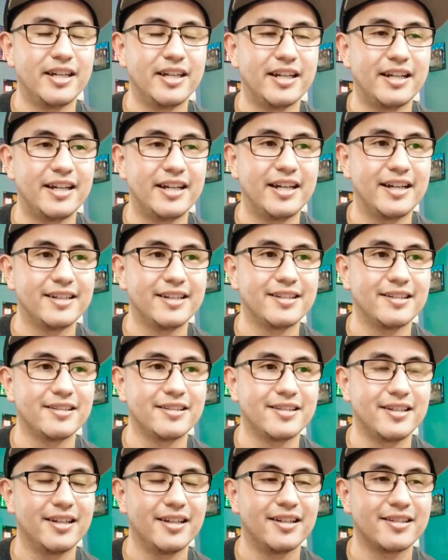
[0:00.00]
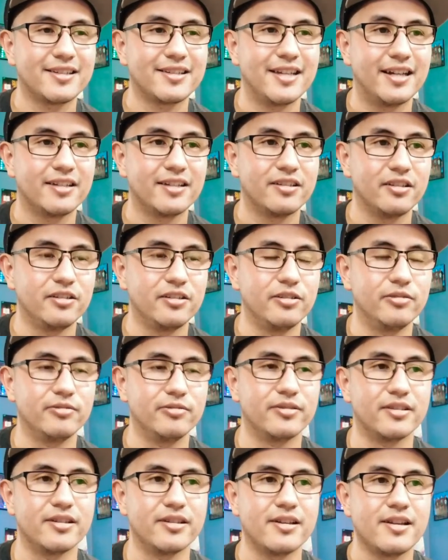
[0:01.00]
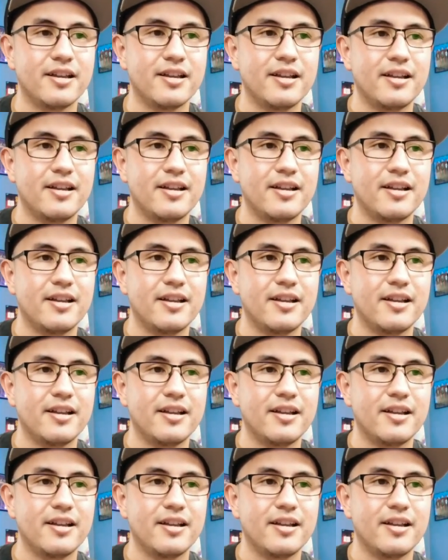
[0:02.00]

and I had to get a stand to use it.